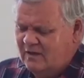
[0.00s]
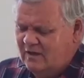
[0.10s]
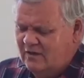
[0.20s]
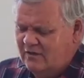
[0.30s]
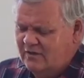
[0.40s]

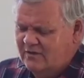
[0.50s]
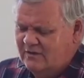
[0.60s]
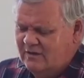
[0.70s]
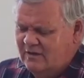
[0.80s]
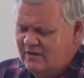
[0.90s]
And Lord,
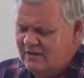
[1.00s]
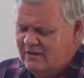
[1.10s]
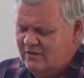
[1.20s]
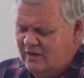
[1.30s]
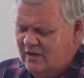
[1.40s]
that
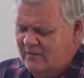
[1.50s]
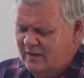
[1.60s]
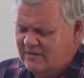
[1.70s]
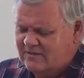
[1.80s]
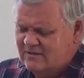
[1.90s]
you'll help
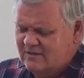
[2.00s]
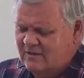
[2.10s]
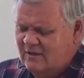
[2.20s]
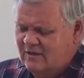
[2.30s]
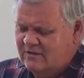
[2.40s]
us
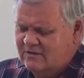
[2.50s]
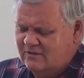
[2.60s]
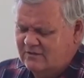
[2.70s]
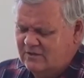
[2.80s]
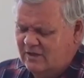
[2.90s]
to
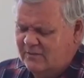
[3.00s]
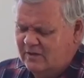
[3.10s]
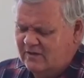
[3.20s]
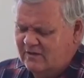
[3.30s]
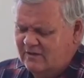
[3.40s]
interpret
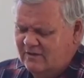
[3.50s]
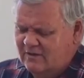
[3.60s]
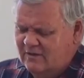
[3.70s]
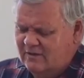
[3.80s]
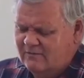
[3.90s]
it
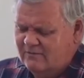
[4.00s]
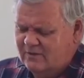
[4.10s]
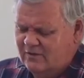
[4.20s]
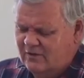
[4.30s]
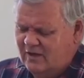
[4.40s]
with
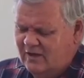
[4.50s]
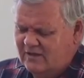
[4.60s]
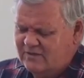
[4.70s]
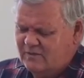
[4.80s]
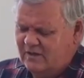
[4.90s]
your Holy
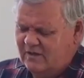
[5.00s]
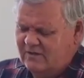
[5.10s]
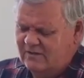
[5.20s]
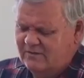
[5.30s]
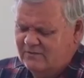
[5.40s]
Spirit
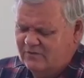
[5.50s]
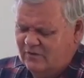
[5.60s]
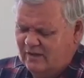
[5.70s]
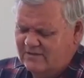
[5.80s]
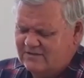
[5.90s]

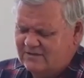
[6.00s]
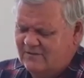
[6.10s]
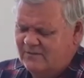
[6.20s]
through us.